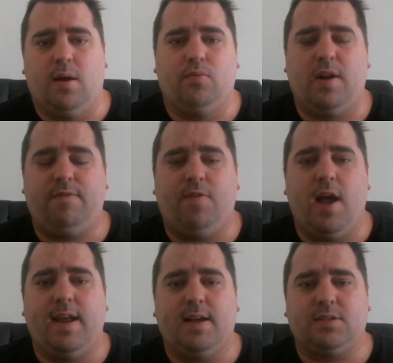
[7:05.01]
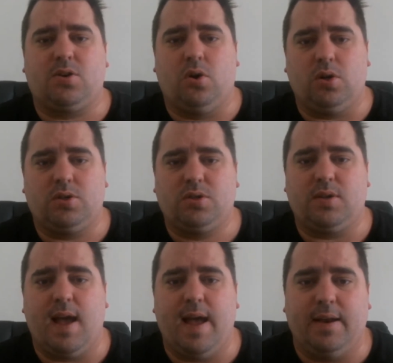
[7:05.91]
refinance costs
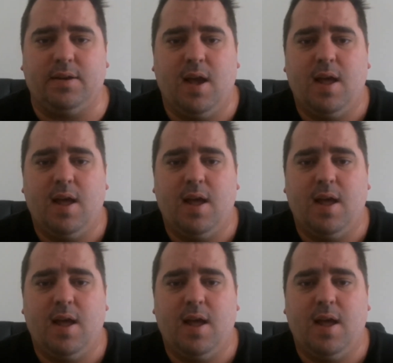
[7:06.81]
and